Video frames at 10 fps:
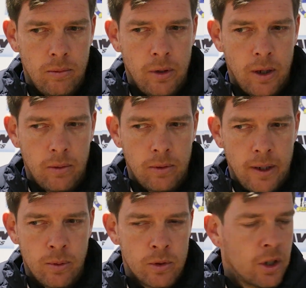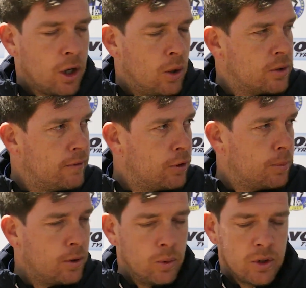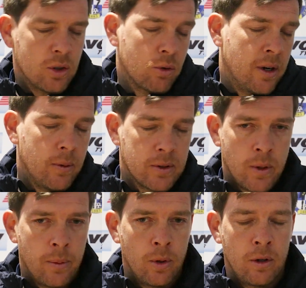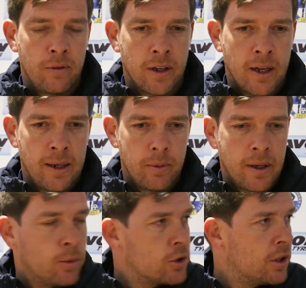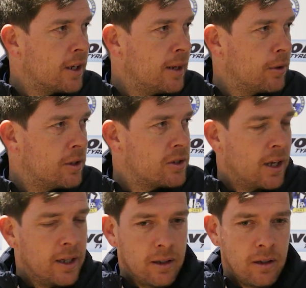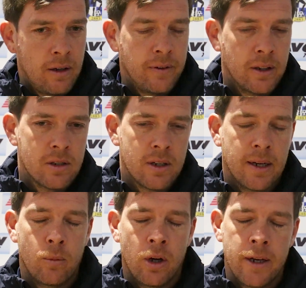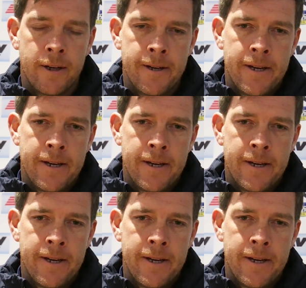You know, everyone's a coach in football, which is great. That's why we all love the game. When I'm watching a game on the telly, I think the same way.